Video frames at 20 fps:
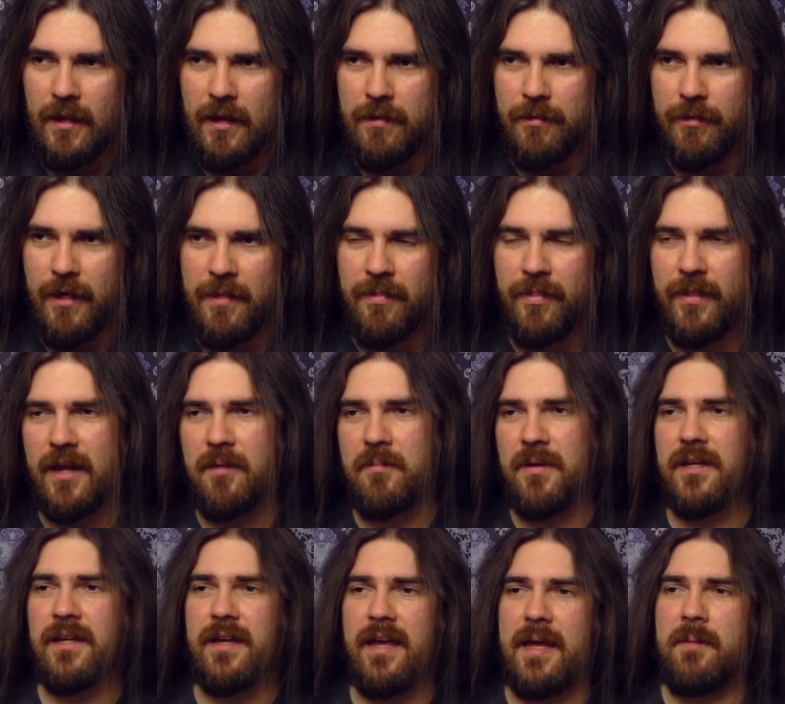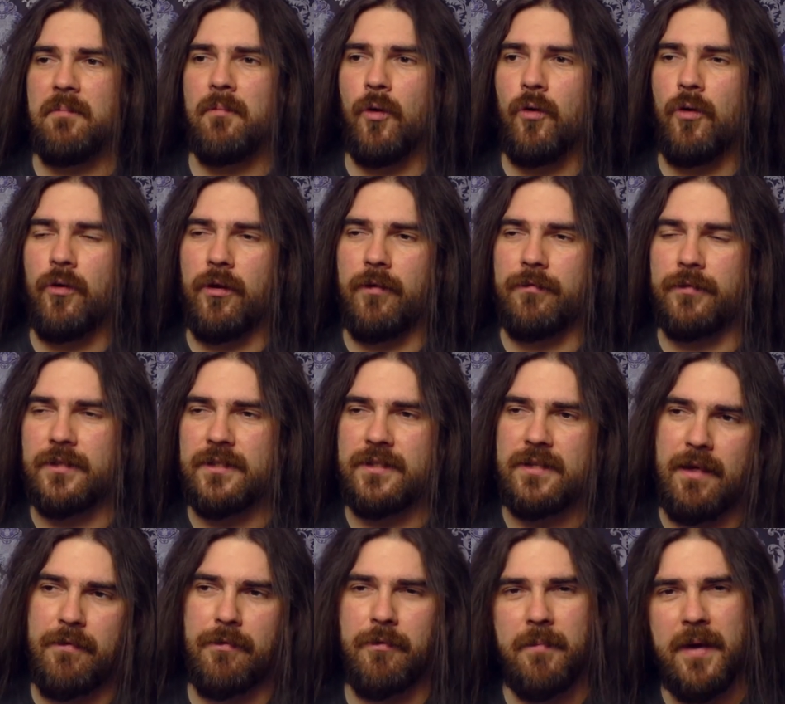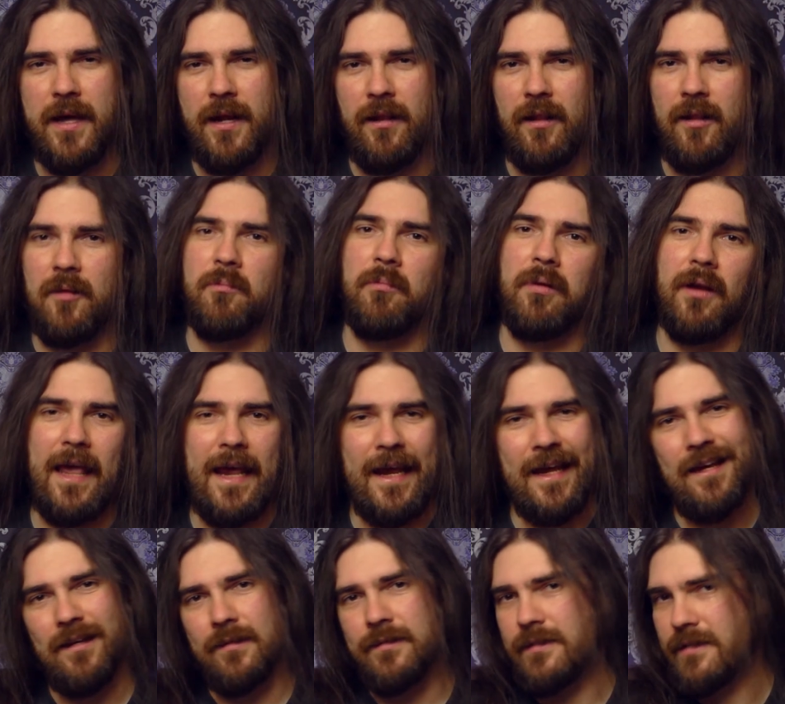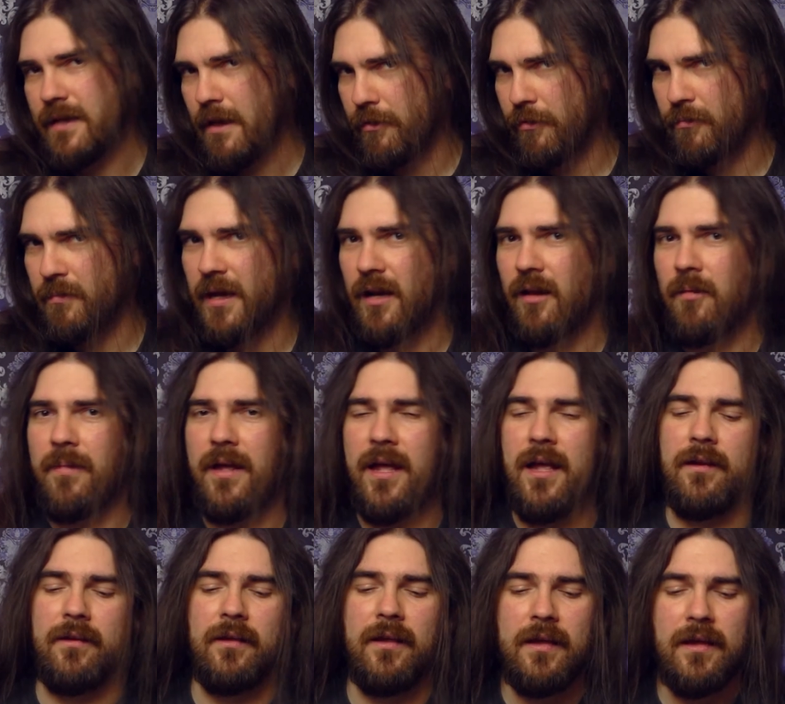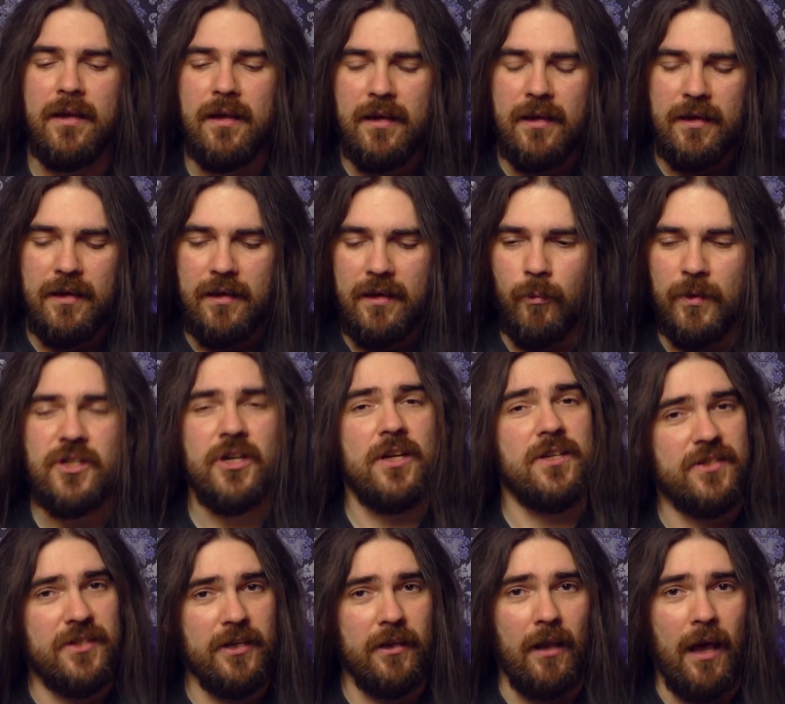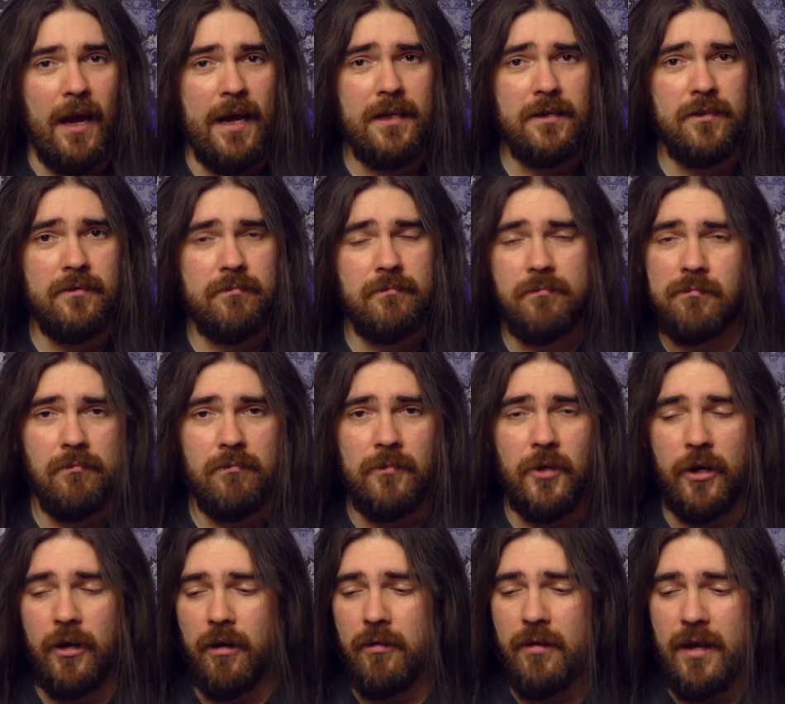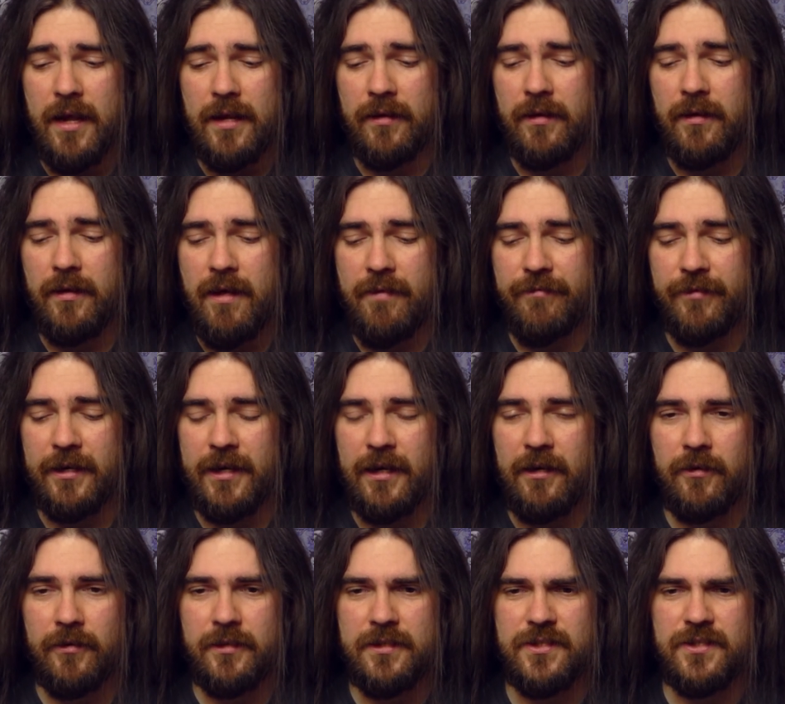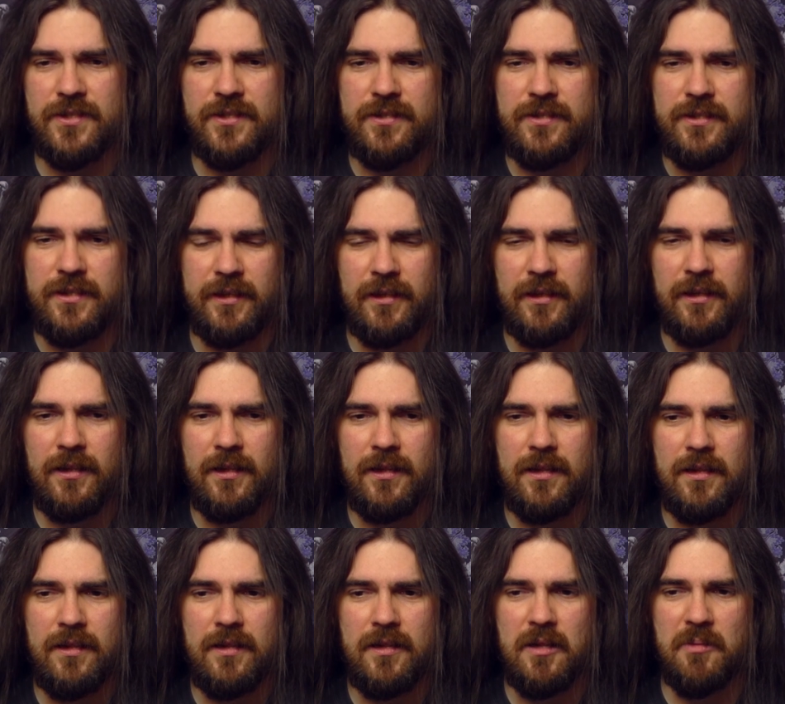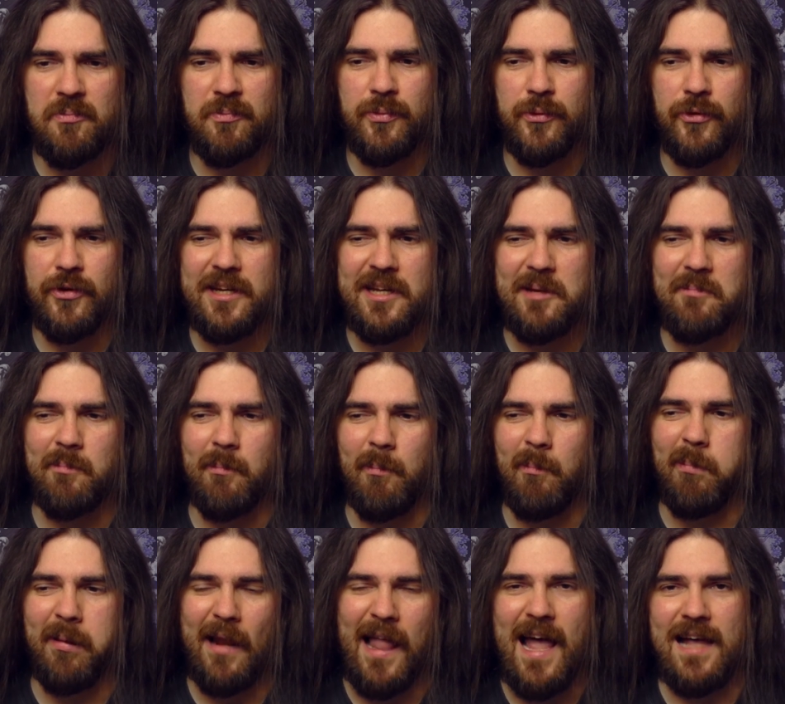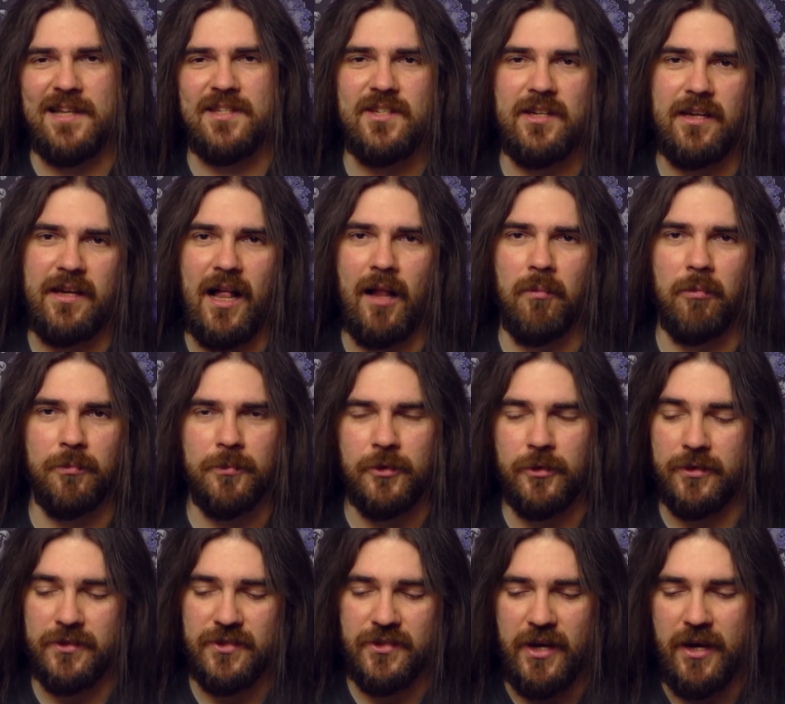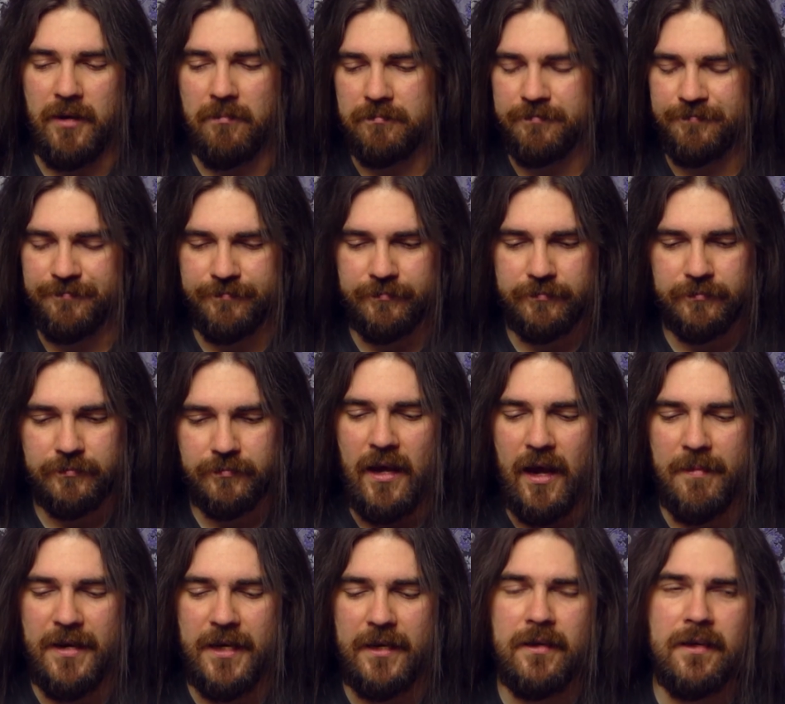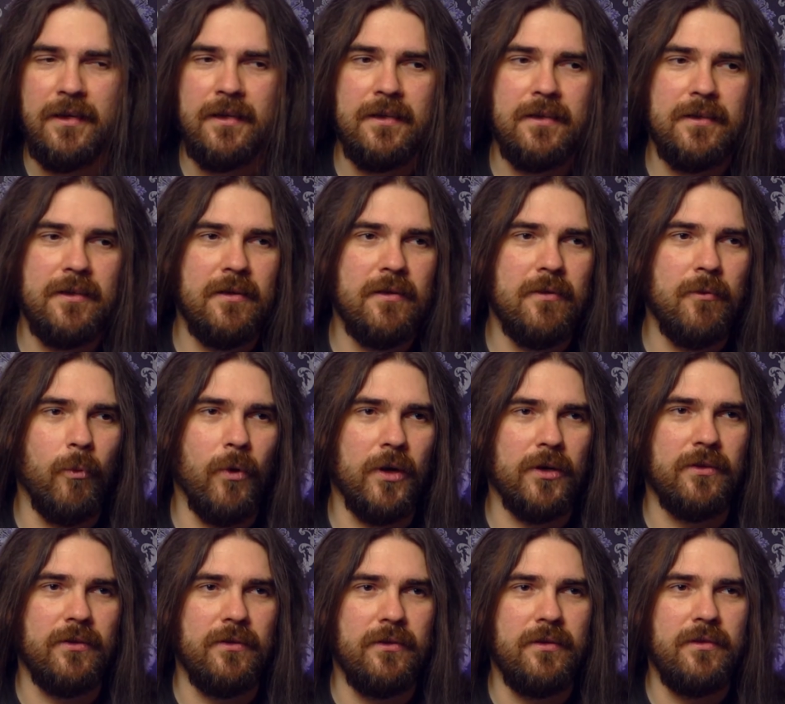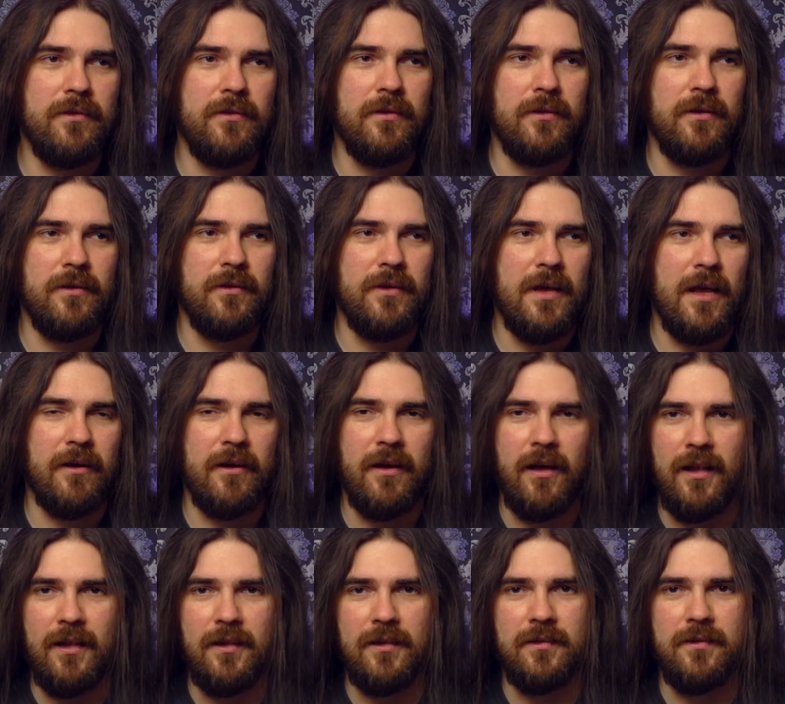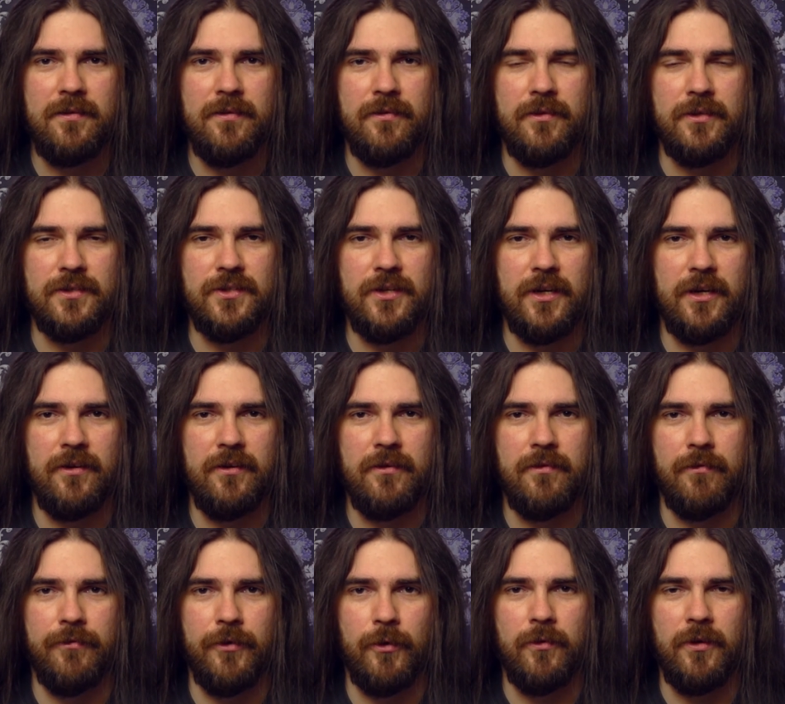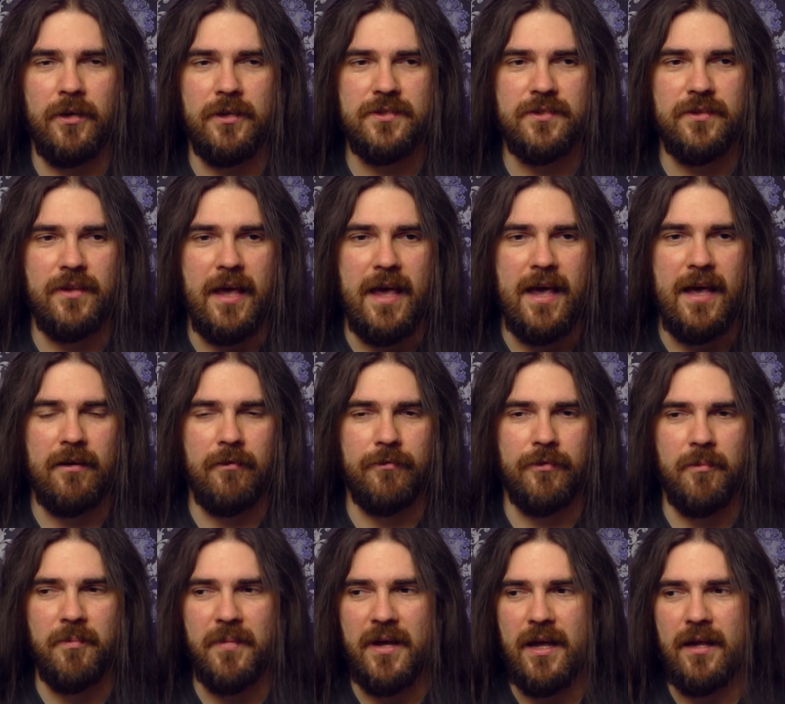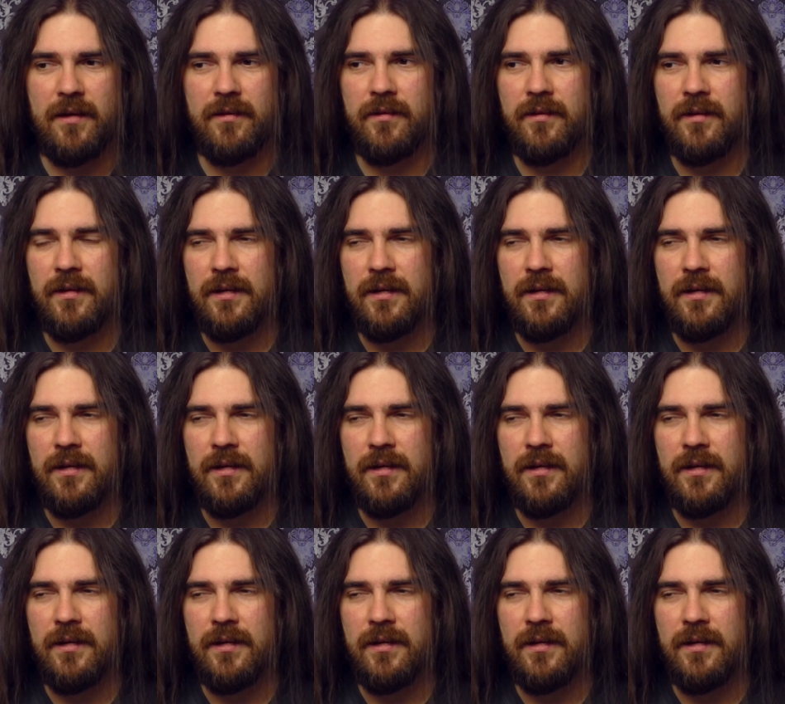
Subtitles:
then they became more of a death metal, blackened death metal band, which I still liked, you know, and Evangelion is still a pretty blasting album, you could say. I mean, what Nergal, the singer, the vocalist, the head of the band,